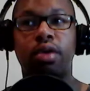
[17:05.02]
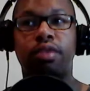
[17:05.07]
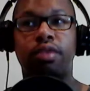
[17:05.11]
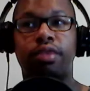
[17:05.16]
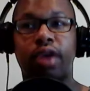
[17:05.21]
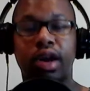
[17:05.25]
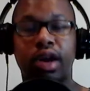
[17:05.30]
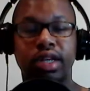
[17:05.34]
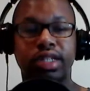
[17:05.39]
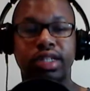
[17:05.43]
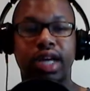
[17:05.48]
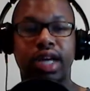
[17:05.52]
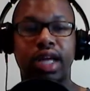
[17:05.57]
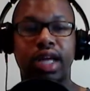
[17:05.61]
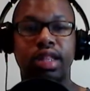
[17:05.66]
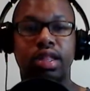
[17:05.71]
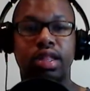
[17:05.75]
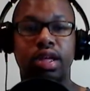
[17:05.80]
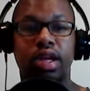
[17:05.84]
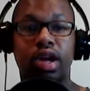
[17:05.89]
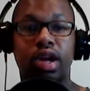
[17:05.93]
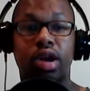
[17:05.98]
far the Titans
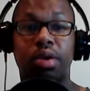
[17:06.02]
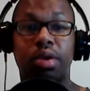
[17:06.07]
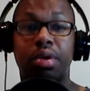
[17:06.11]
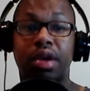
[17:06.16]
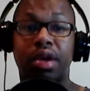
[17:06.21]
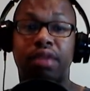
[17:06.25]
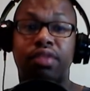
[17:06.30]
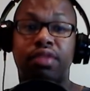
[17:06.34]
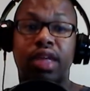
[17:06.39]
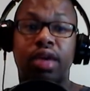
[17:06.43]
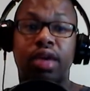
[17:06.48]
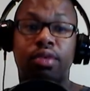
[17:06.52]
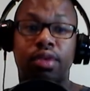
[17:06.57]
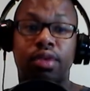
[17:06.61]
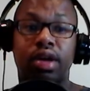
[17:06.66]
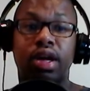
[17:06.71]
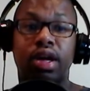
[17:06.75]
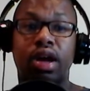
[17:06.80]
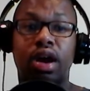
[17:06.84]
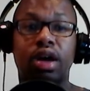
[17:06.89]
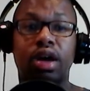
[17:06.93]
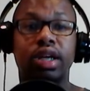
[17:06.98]
can go and if they
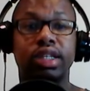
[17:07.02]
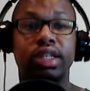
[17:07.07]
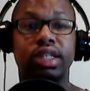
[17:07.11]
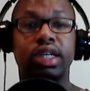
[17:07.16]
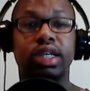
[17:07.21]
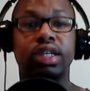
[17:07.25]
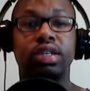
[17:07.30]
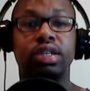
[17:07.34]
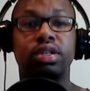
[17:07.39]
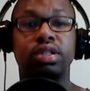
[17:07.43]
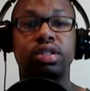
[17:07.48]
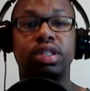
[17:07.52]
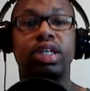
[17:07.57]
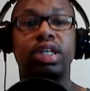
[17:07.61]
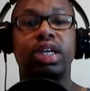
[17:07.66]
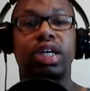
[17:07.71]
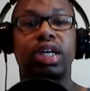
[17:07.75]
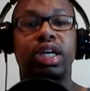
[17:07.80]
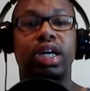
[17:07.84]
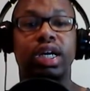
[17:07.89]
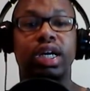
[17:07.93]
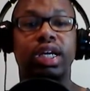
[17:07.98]
really are contenders
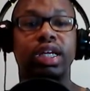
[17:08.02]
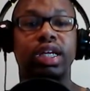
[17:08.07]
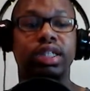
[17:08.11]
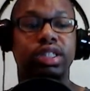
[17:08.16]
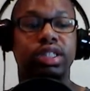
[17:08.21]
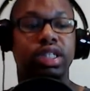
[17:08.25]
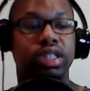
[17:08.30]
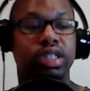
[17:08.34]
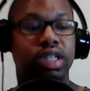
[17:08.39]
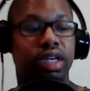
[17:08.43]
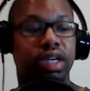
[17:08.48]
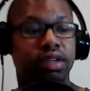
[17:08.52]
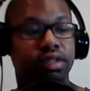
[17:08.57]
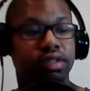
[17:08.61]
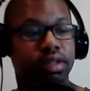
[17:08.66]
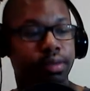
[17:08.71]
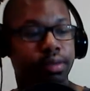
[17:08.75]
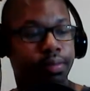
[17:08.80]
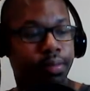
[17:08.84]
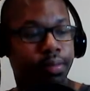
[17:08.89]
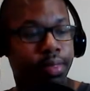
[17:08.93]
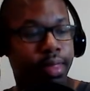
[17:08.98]
against the Chiefs.
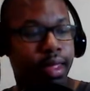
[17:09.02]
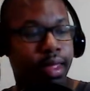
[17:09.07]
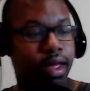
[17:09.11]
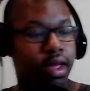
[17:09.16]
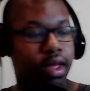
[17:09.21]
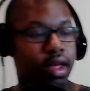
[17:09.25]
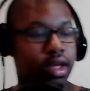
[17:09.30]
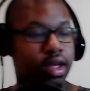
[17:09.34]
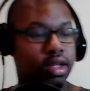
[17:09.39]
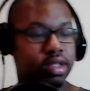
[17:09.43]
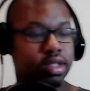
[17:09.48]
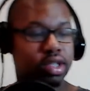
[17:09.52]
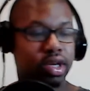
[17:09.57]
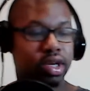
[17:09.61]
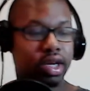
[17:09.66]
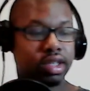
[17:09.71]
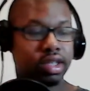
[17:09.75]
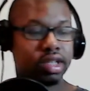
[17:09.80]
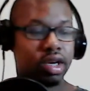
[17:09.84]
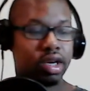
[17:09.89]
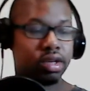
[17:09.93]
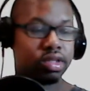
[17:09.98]
So
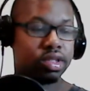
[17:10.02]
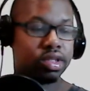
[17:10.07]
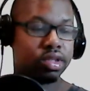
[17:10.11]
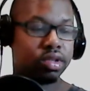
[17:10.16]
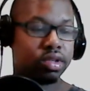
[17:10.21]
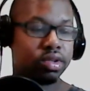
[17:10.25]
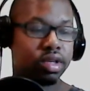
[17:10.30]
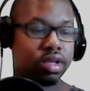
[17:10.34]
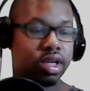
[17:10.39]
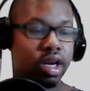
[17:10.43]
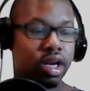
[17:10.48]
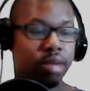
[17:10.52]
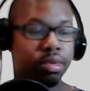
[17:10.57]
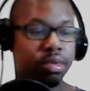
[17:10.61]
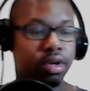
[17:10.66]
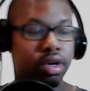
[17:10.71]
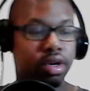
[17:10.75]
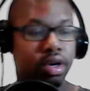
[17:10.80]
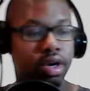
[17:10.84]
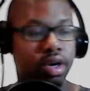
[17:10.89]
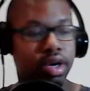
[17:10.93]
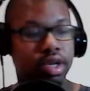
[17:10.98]
let's go to the
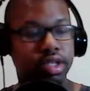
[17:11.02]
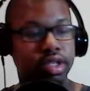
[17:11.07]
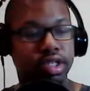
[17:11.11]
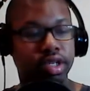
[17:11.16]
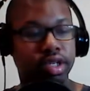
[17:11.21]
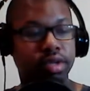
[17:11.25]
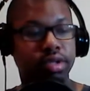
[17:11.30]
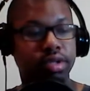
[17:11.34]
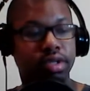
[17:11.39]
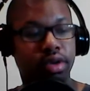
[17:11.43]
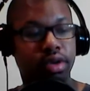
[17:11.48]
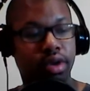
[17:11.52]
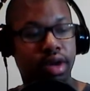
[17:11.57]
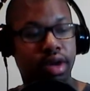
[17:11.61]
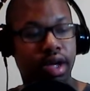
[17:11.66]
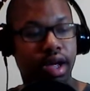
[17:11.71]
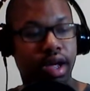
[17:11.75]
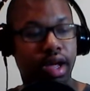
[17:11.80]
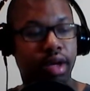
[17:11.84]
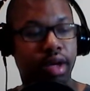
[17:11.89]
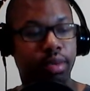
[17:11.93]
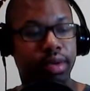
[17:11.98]
number 2
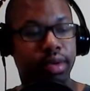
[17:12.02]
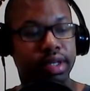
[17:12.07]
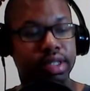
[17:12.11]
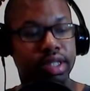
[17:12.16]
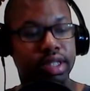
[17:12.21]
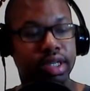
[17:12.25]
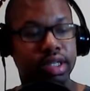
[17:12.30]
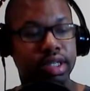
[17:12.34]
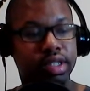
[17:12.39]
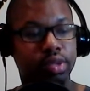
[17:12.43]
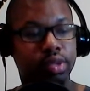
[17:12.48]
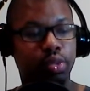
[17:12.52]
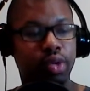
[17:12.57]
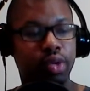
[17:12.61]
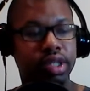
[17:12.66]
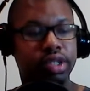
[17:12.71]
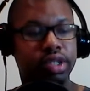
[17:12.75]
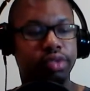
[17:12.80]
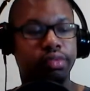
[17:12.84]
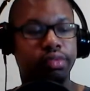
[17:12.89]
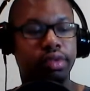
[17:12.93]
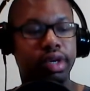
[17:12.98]
storyline, which is
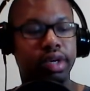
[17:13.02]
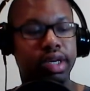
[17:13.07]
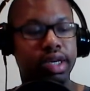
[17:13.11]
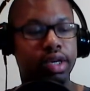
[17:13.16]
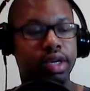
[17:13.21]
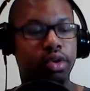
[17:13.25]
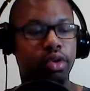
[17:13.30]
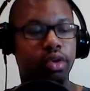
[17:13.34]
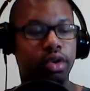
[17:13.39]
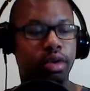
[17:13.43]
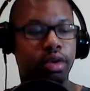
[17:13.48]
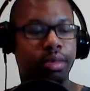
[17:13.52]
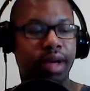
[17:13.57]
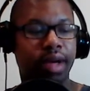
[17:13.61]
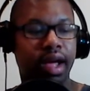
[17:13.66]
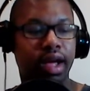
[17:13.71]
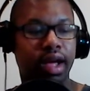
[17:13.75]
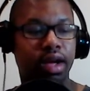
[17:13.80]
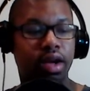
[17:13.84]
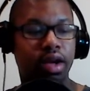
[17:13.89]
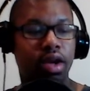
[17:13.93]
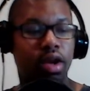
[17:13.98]
which rookie
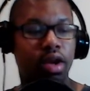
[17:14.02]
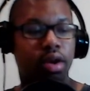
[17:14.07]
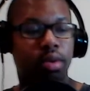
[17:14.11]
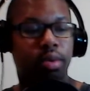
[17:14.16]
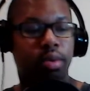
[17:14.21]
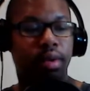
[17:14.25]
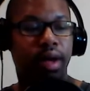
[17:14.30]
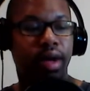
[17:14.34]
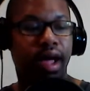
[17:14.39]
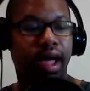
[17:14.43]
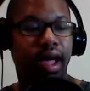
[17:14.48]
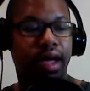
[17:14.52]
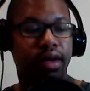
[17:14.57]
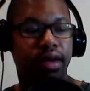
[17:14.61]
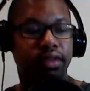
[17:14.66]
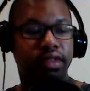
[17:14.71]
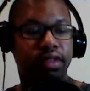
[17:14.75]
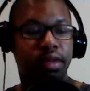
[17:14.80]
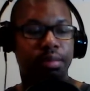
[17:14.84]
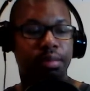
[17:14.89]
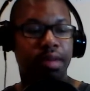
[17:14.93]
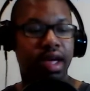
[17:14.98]
quarterback will have
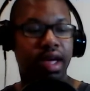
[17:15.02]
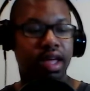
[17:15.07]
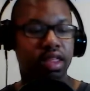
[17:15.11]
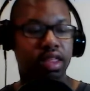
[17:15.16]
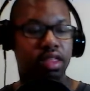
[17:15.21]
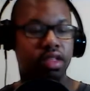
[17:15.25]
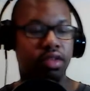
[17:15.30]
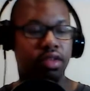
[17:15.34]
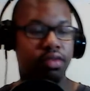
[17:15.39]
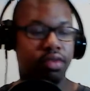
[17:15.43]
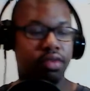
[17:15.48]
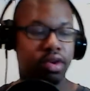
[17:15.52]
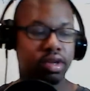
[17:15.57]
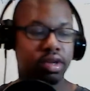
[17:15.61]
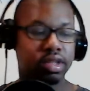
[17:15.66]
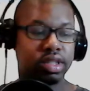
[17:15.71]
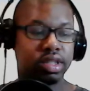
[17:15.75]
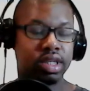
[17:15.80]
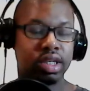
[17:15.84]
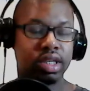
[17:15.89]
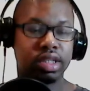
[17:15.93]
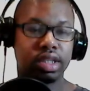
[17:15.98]
the best first
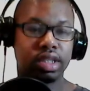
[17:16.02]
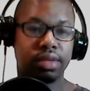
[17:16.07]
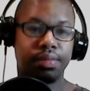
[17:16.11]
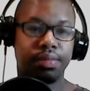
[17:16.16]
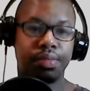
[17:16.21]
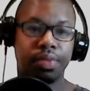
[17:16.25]
season.